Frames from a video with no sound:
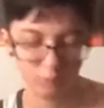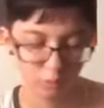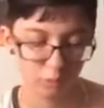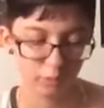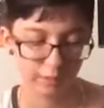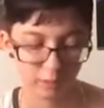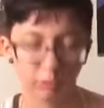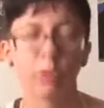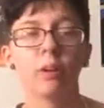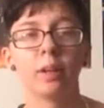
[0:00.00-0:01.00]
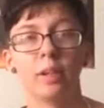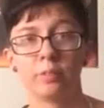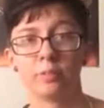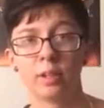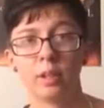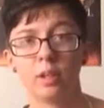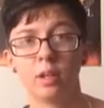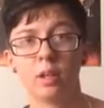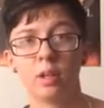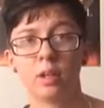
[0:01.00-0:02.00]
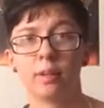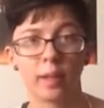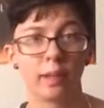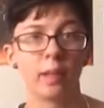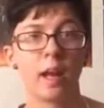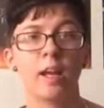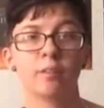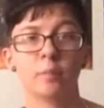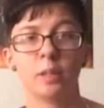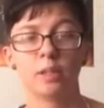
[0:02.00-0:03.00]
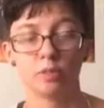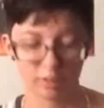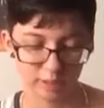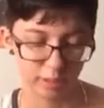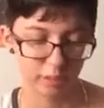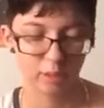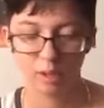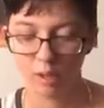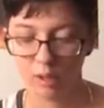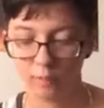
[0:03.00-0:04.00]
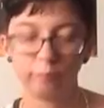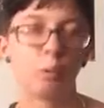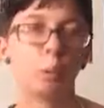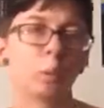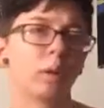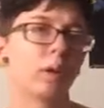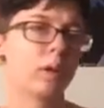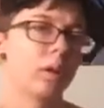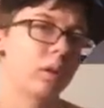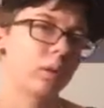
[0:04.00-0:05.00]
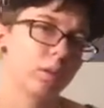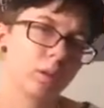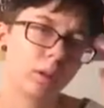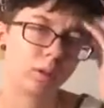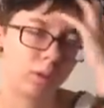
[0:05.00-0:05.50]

to the alternative that I've been using for a